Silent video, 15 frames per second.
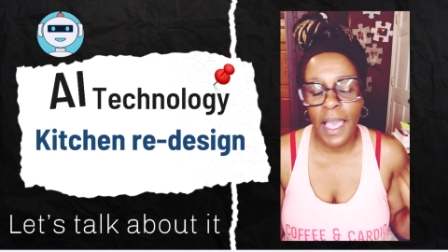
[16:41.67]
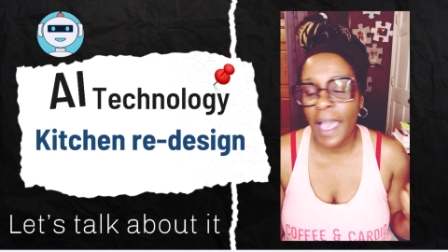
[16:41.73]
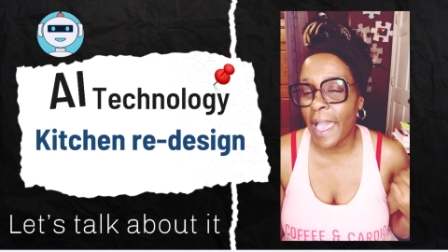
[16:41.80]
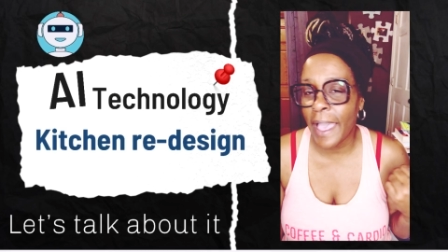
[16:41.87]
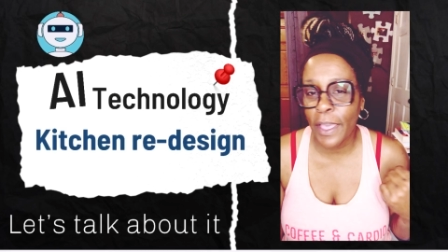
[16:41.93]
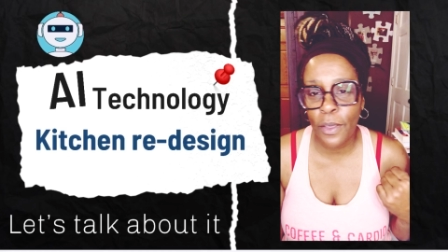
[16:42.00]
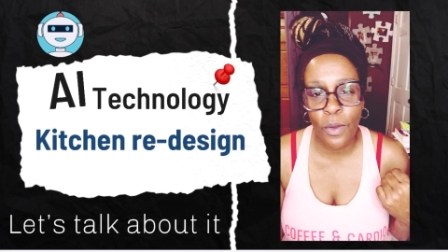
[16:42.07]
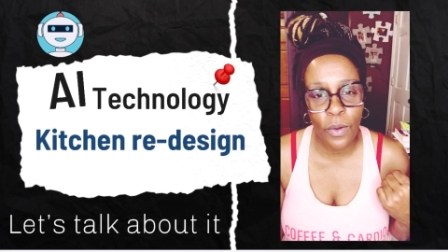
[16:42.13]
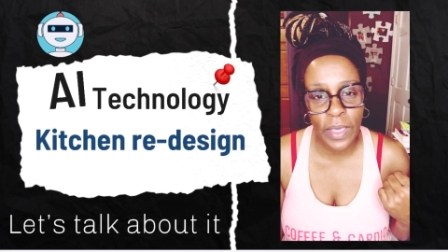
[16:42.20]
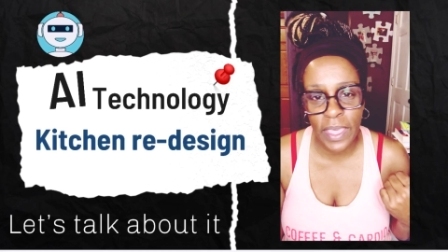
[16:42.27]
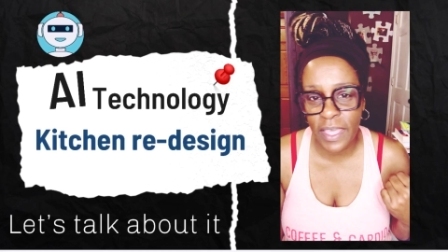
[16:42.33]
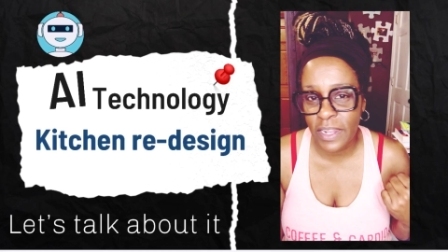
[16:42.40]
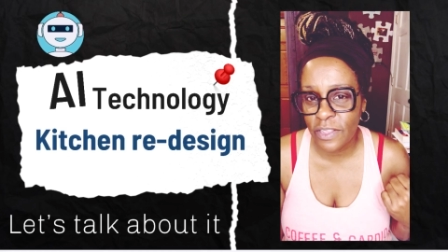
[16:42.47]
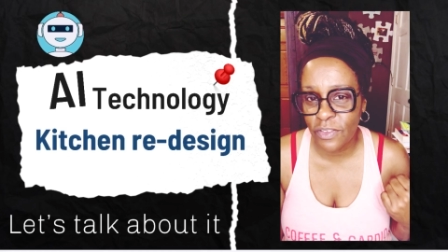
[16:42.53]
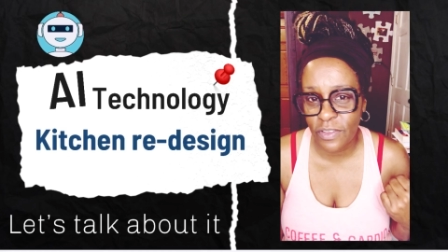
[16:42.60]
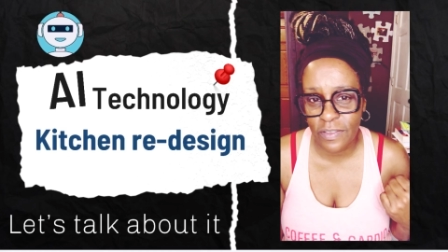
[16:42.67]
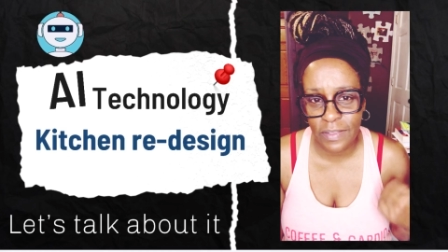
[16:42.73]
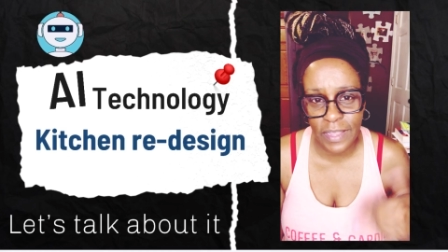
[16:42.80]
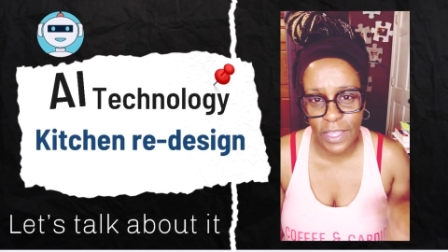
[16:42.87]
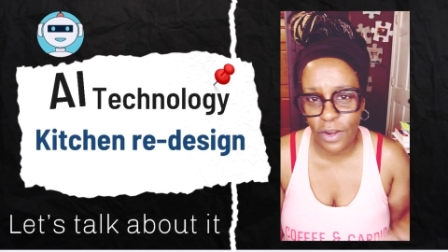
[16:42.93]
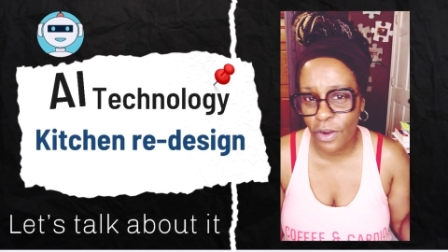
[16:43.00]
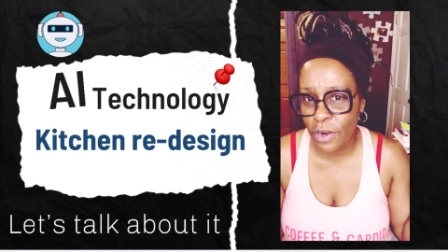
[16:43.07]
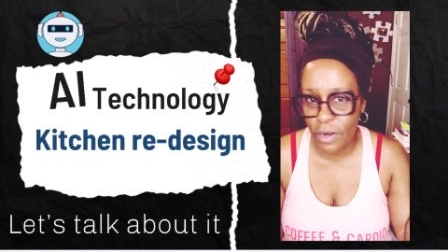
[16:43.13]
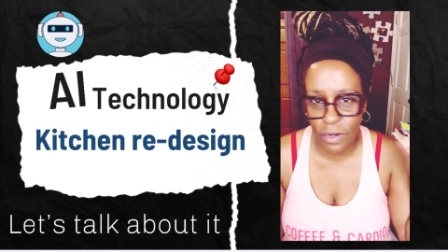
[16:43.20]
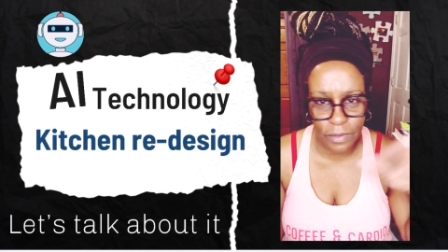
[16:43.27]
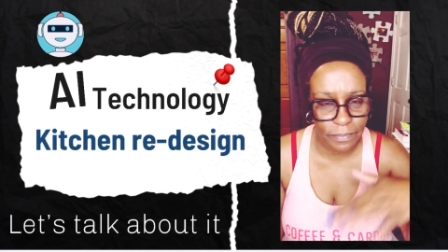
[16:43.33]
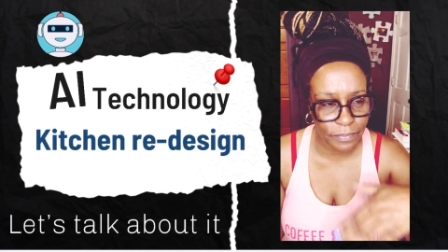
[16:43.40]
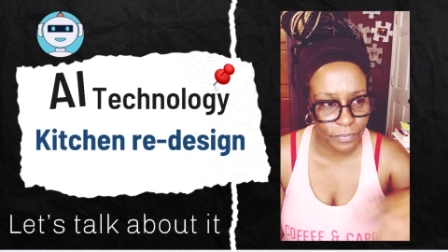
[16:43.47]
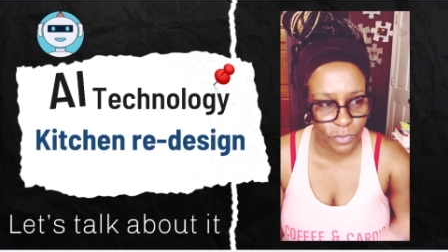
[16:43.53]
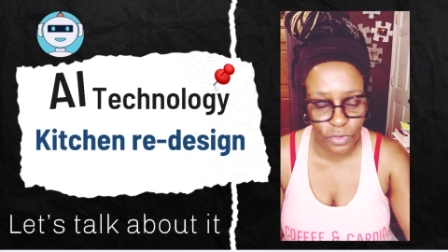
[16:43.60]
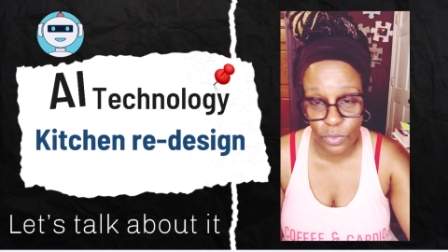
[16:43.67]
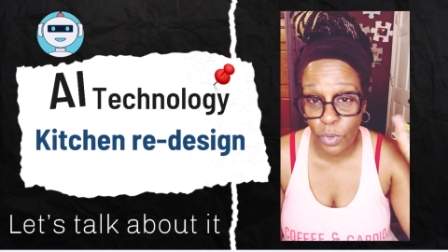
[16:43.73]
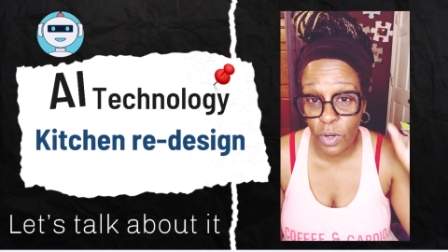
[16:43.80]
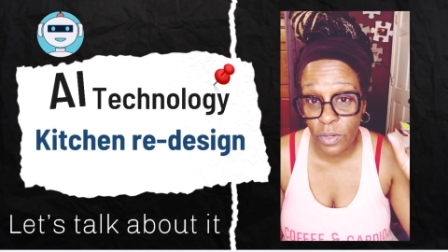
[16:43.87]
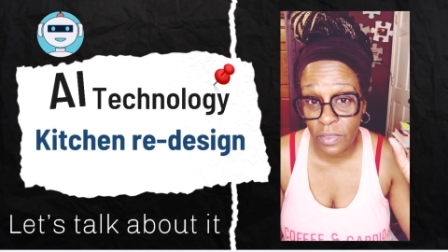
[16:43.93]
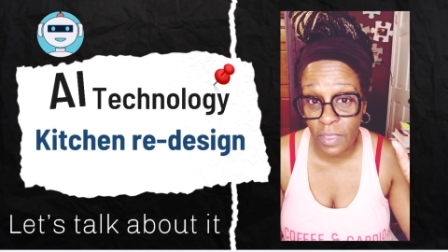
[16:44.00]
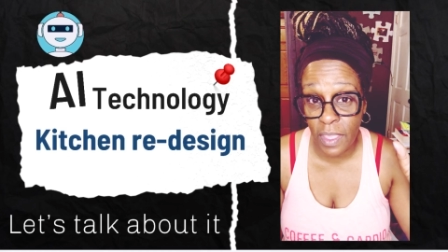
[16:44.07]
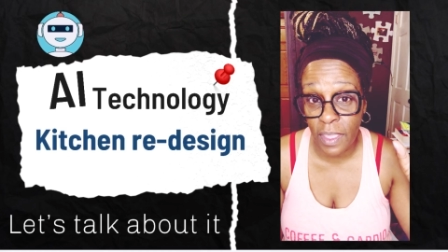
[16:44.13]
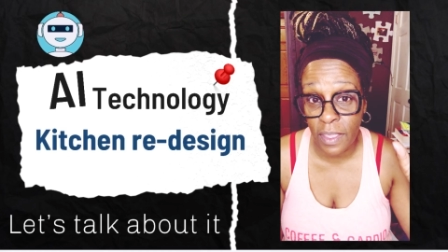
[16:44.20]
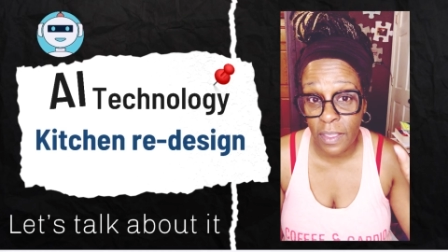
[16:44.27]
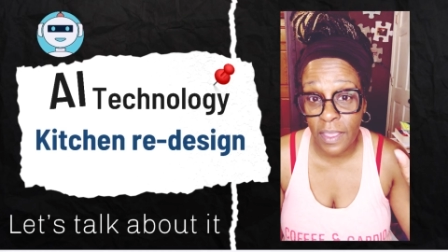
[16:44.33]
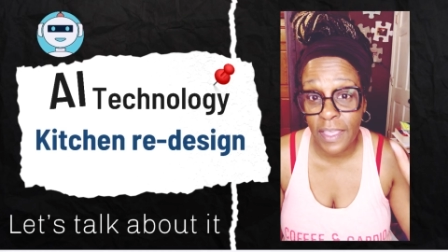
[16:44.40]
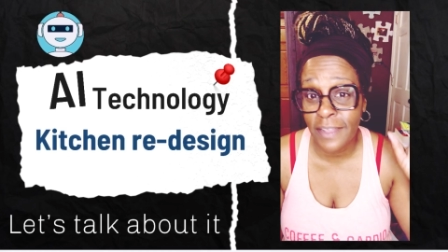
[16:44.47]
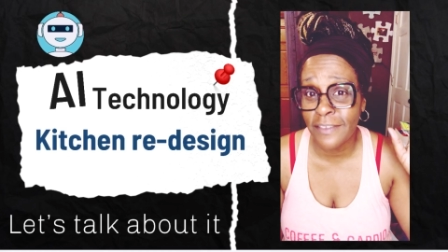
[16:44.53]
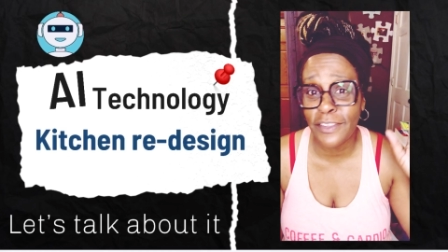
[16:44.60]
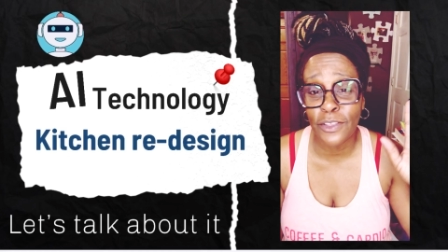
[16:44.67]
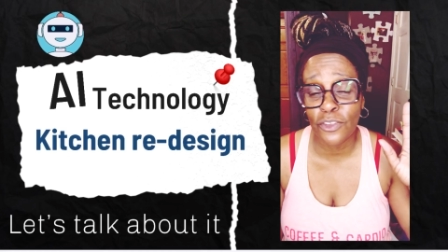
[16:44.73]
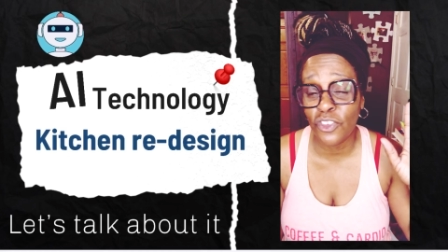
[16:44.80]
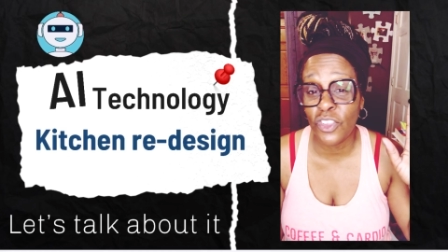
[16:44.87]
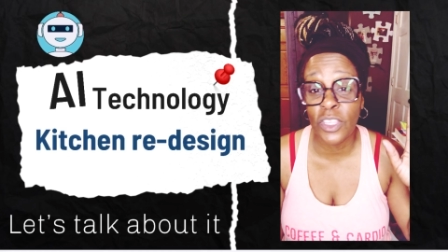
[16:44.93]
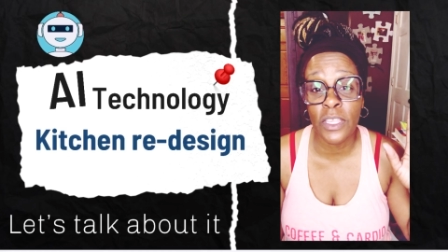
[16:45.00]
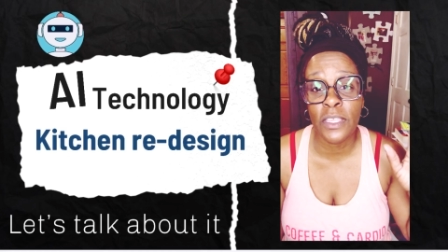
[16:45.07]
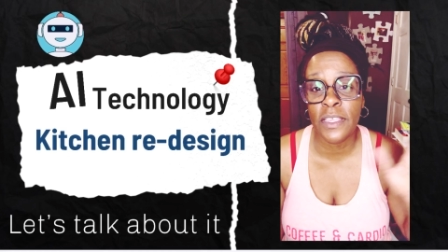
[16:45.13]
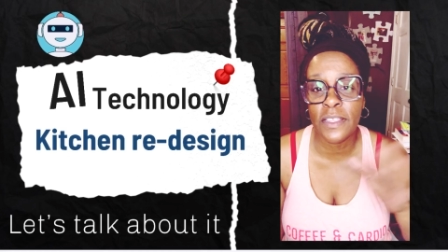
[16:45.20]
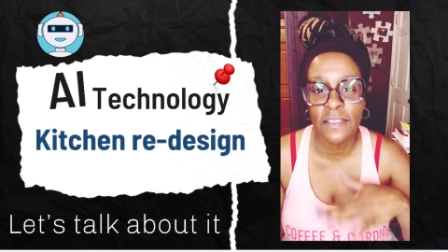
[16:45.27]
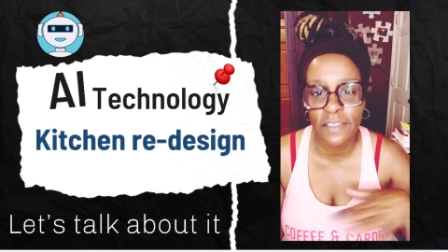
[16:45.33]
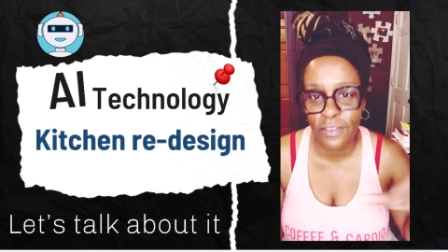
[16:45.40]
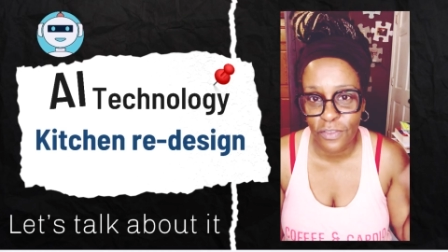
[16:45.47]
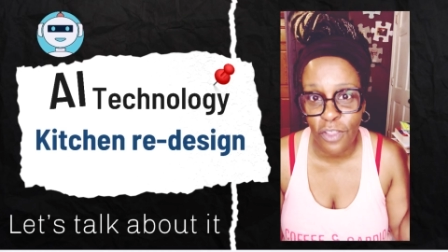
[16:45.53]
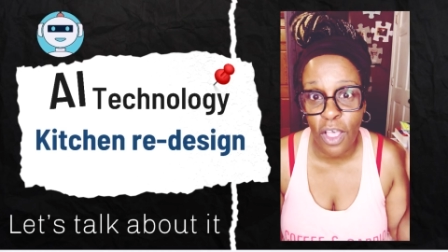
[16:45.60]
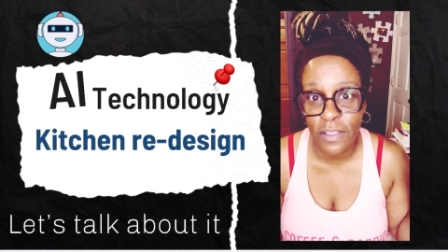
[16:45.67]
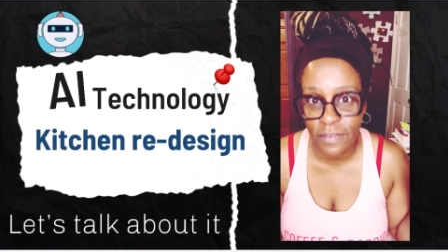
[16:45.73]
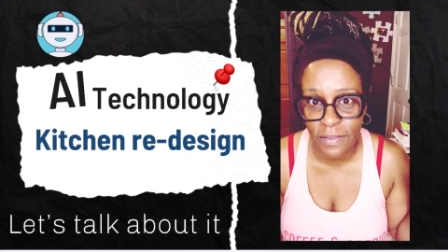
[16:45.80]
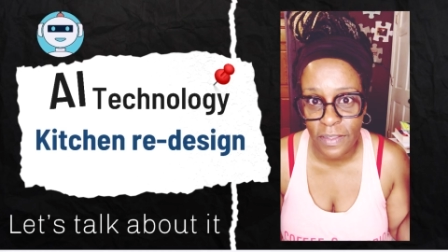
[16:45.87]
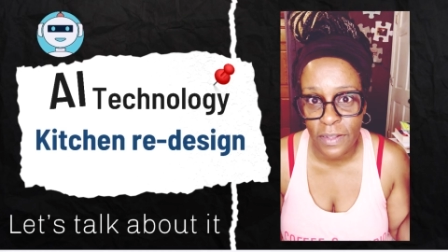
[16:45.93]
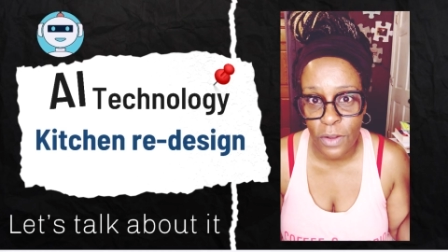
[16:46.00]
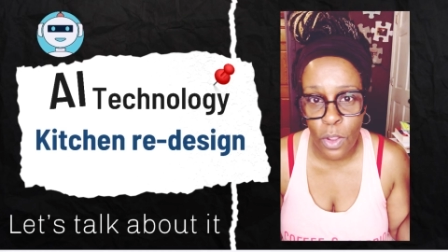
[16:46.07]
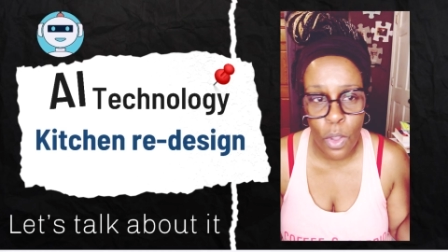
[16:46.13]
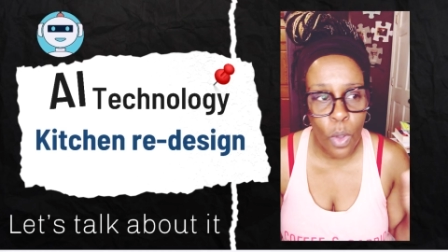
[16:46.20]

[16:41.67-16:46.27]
I go ahead and just let her do her thing until she gets exhausted